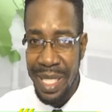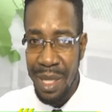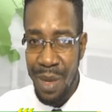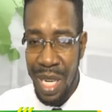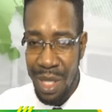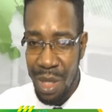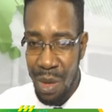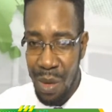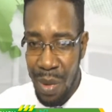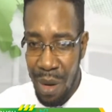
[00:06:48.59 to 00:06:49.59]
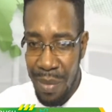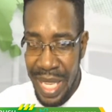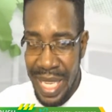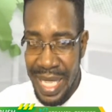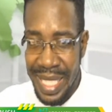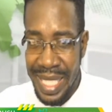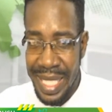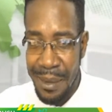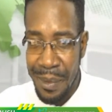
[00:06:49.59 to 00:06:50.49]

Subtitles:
Toronto, Barbies.